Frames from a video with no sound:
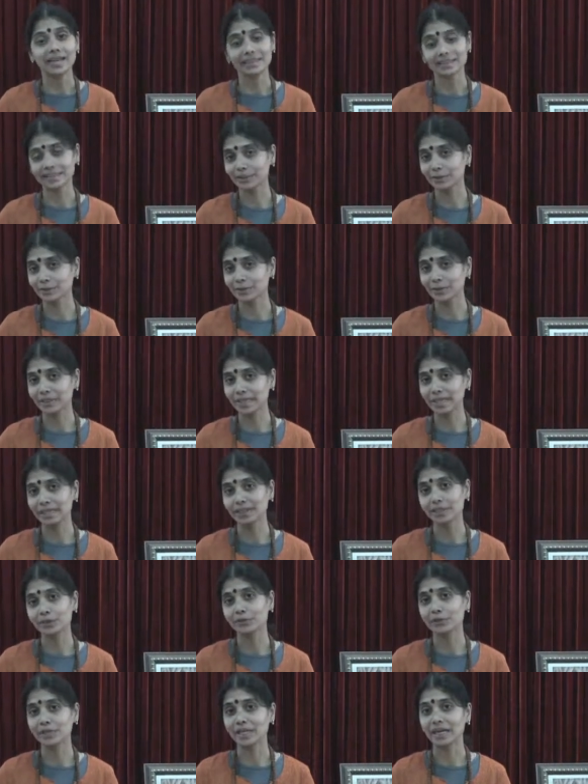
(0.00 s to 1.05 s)
I said, okay,
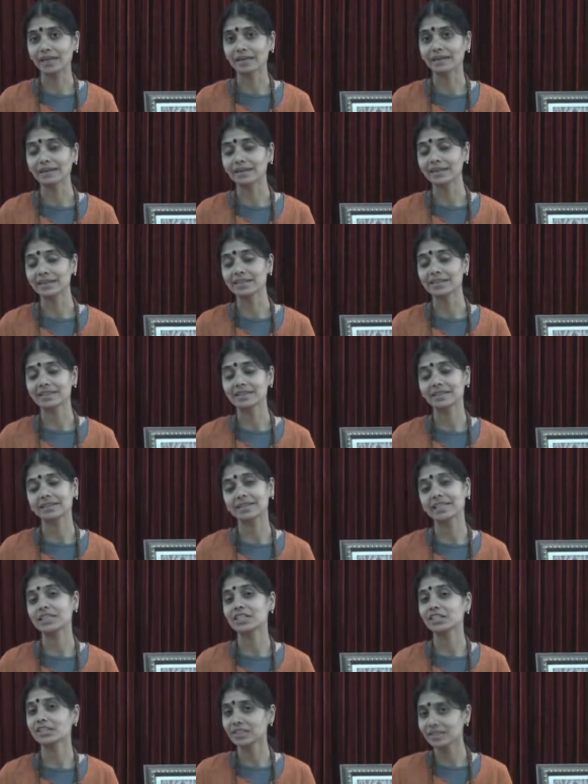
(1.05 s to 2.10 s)
now we unclutched.
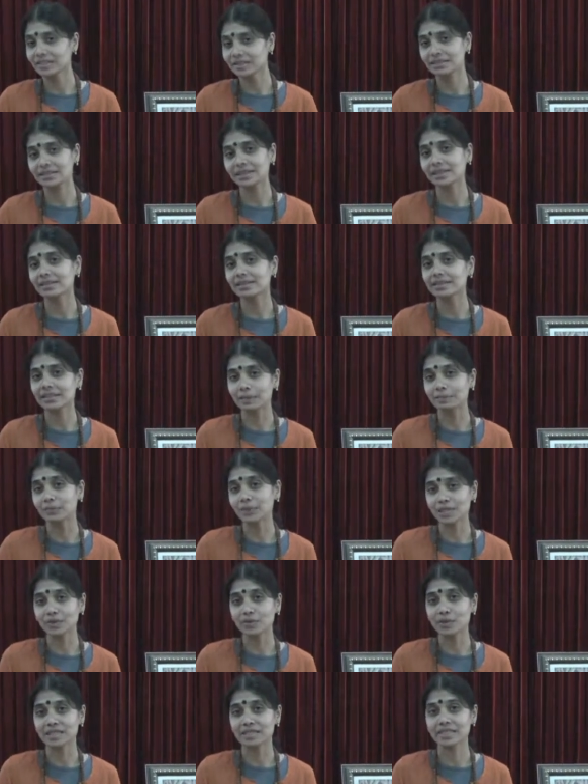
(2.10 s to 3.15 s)
Then she still,
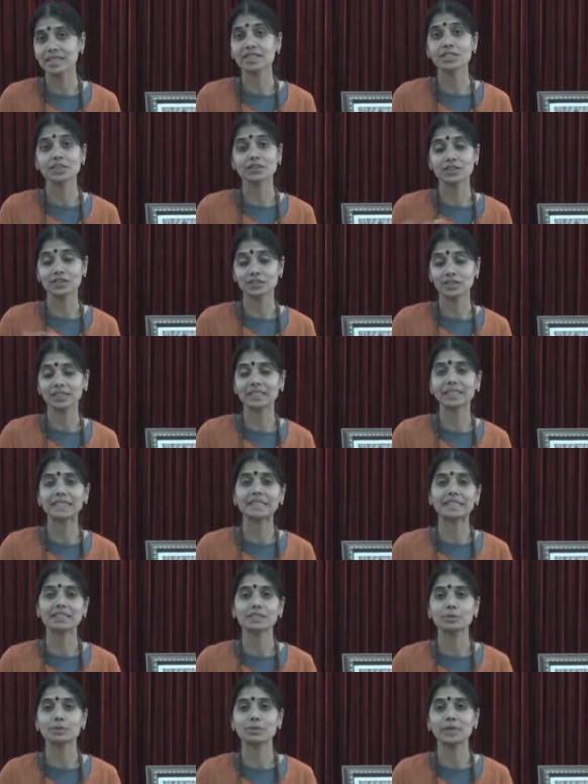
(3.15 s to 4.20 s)
something was there. She was not
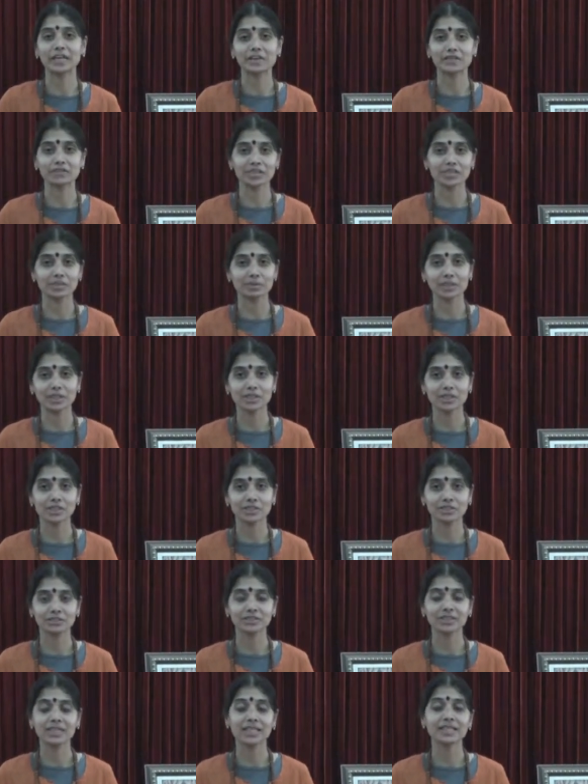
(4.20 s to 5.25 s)
eating her breakfast because
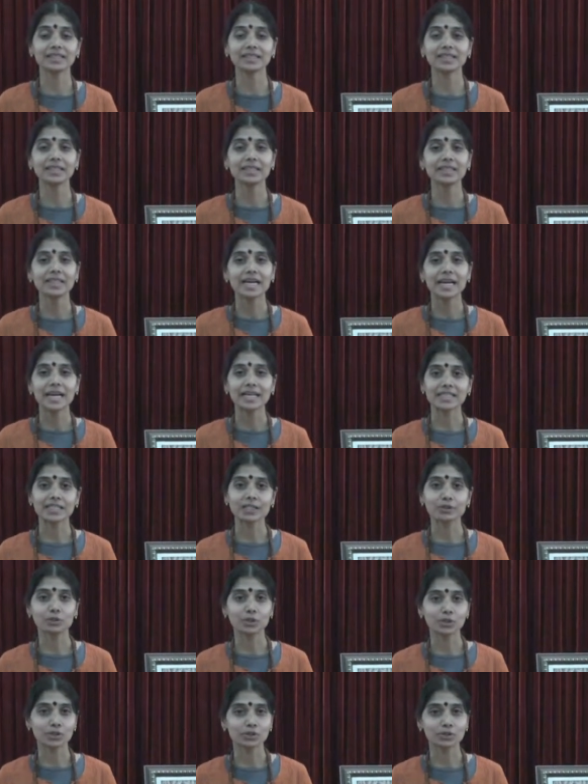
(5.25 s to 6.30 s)
of that. I
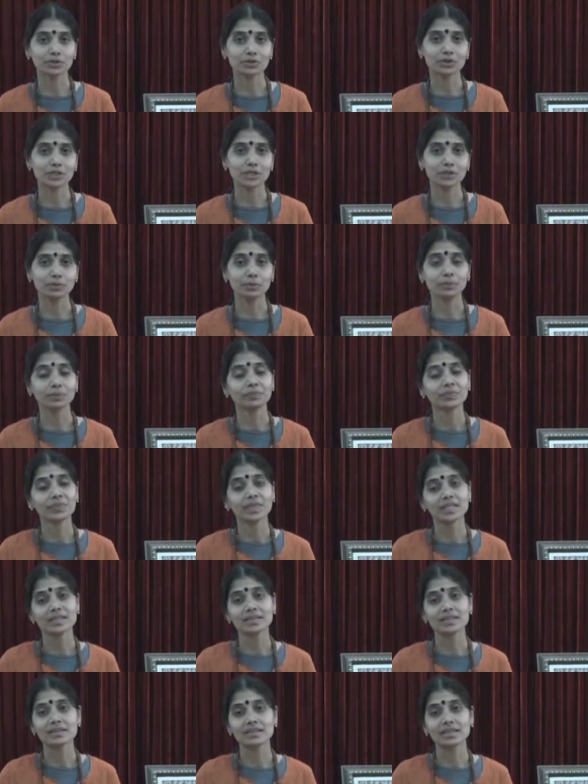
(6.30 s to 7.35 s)
said, what should we do?
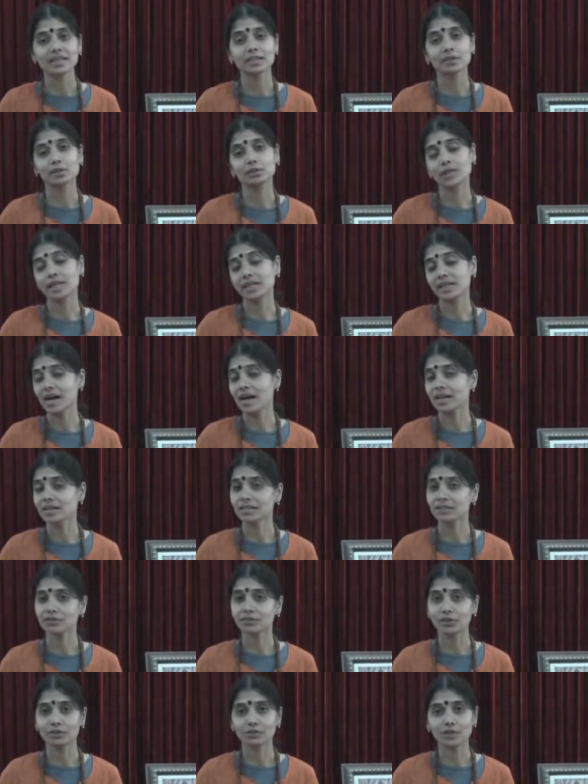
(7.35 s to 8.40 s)
She said, you can
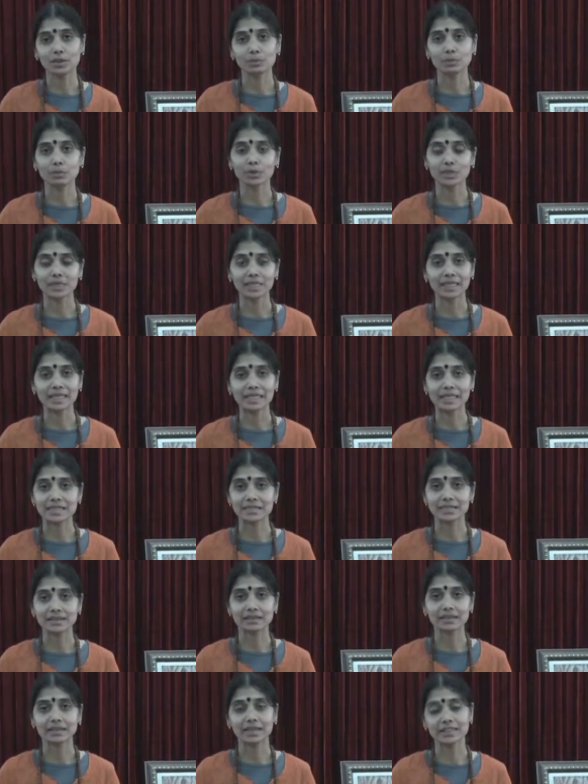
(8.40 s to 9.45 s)
ask for one more
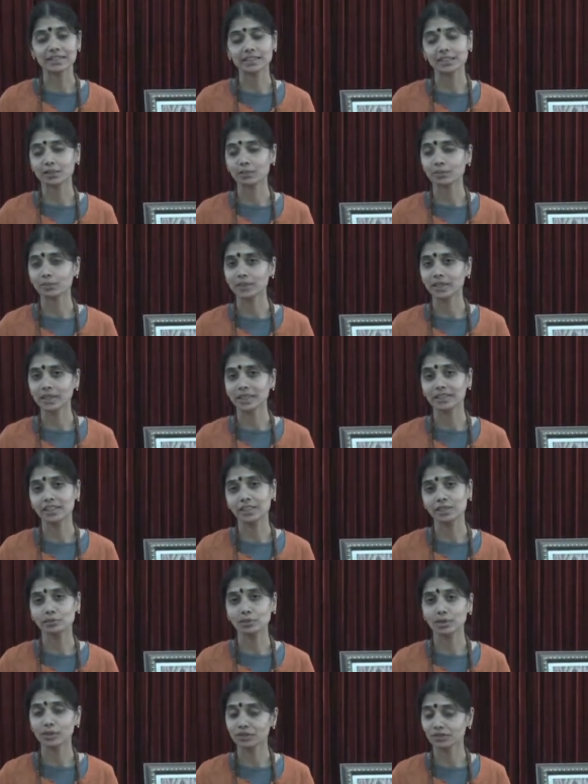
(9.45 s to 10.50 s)
Ganesha. I said, okay,
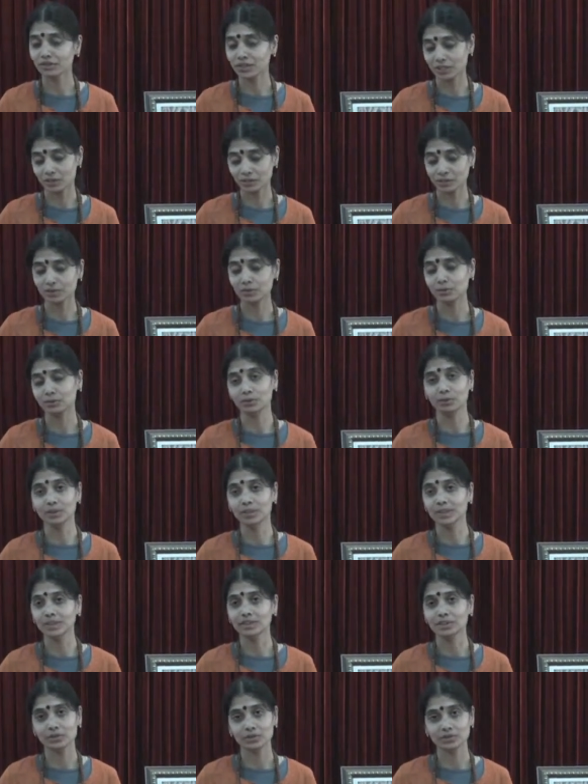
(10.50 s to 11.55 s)
then what we should do?
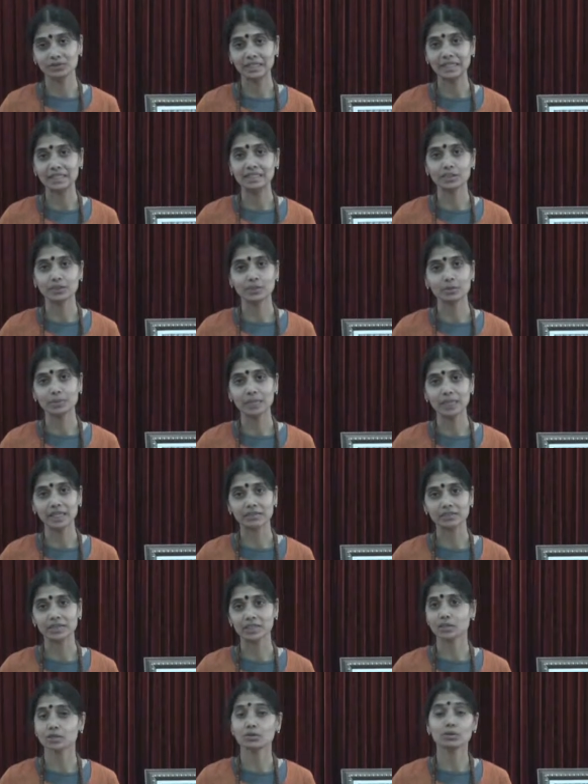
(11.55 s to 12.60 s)
Should we eat our
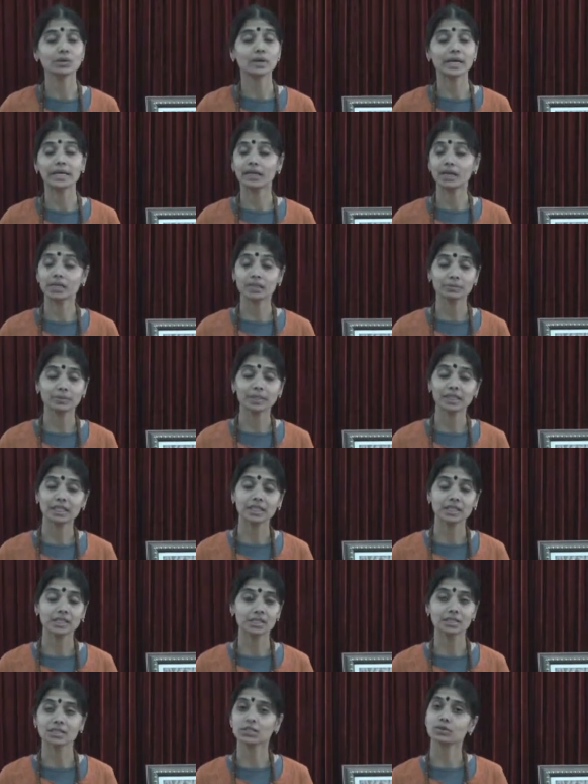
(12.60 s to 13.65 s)
breakfast? No, I lost my
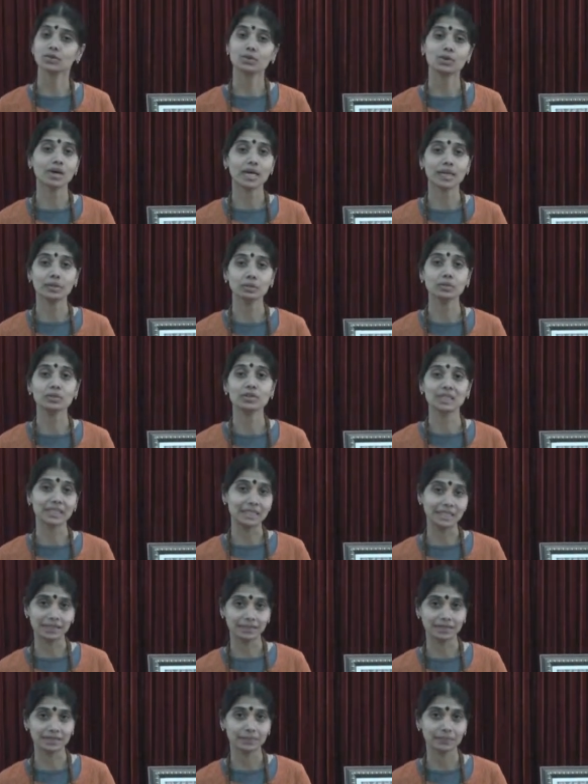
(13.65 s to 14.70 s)
Ganesha, so I won't
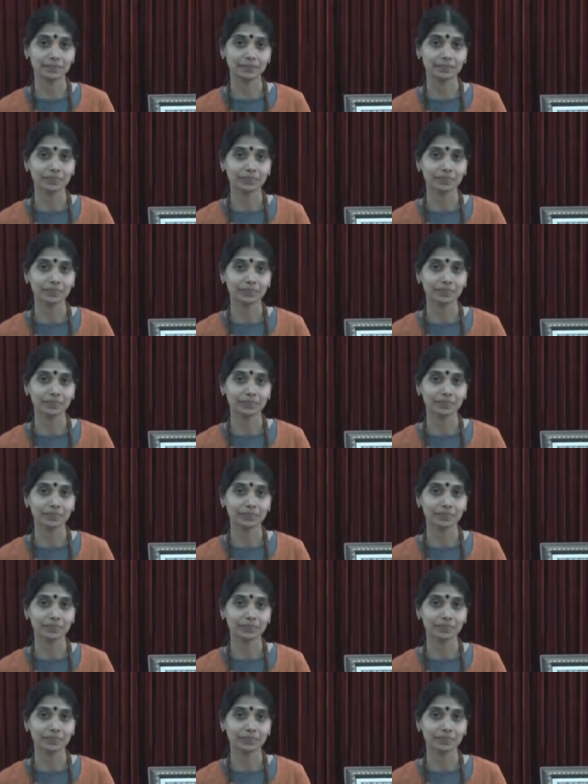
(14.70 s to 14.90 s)
eat.